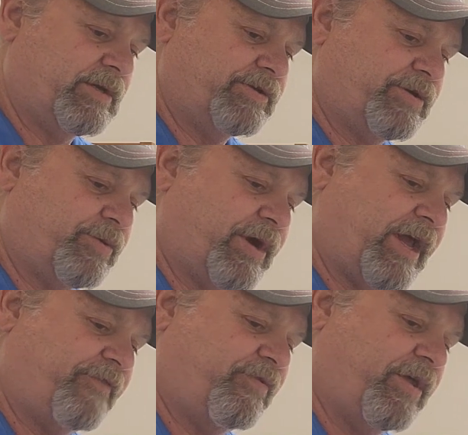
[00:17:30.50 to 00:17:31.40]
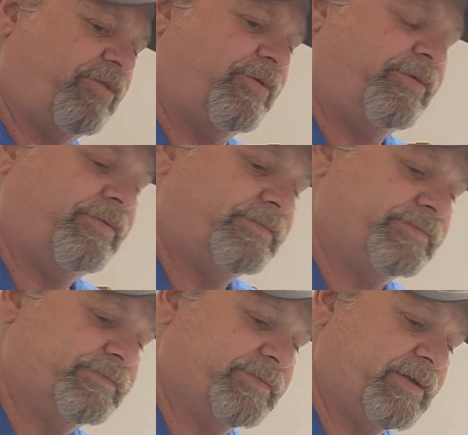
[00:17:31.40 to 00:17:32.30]
So we're halfway through,
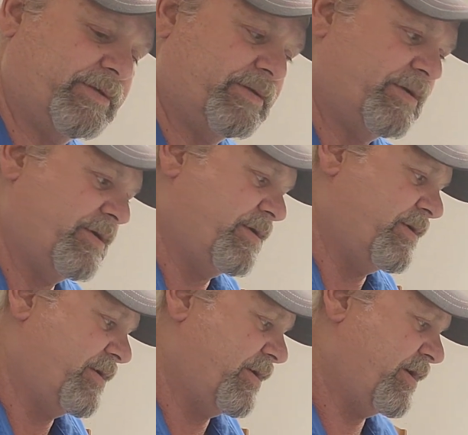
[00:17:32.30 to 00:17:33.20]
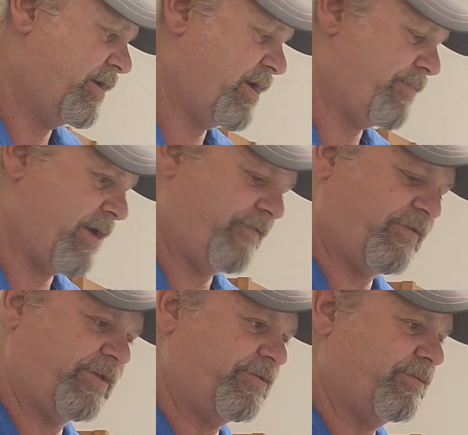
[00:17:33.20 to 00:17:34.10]
and I'm
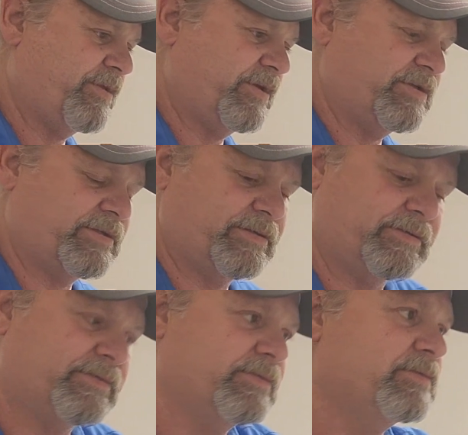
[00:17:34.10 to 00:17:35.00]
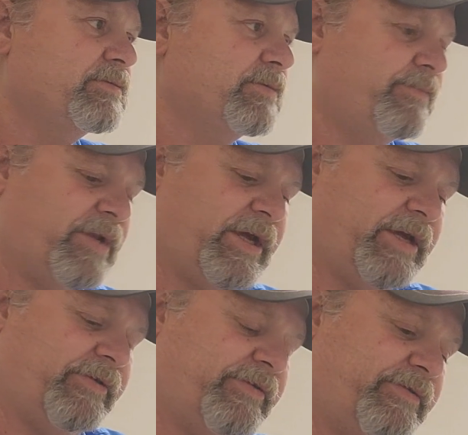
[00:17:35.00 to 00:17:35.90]
halfway through with these
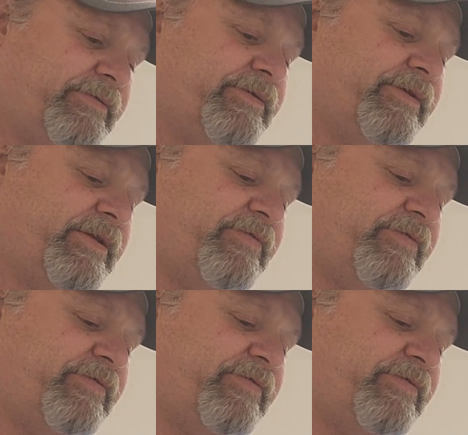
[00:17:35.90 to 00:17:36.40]
plants, so that's